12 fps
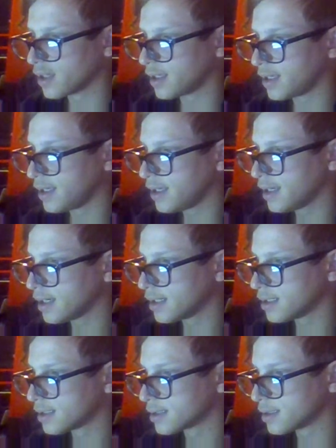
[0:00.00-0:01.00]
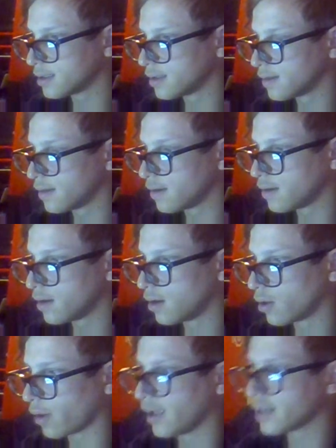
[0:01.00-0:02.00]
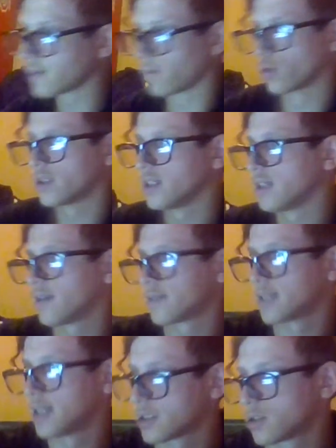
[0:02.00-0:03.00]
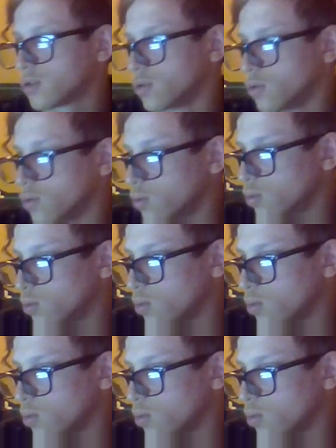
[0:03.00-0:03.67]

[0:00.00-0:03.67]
He has 14 and a half sacks through